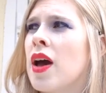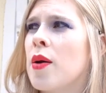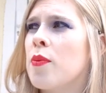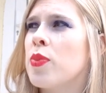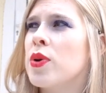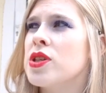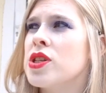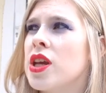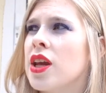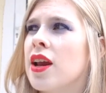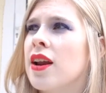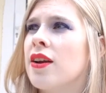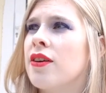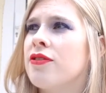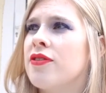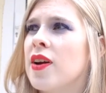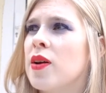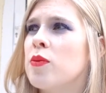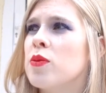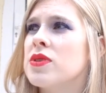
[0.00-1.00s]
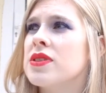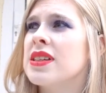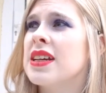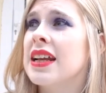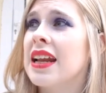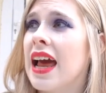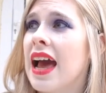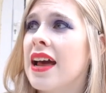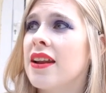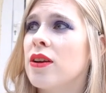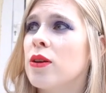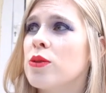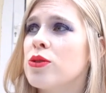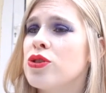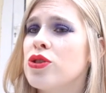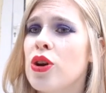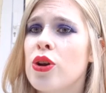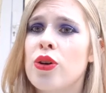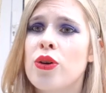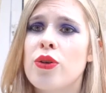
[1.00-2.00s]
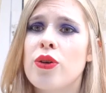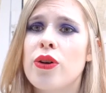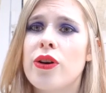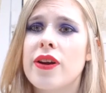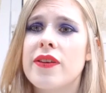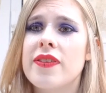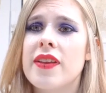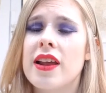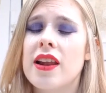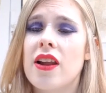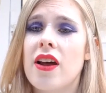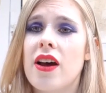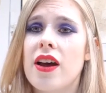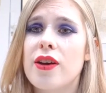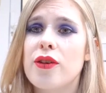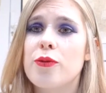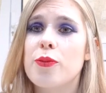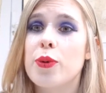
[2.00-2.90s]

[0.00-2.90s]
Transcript: particular friend was glad I was no longer in their life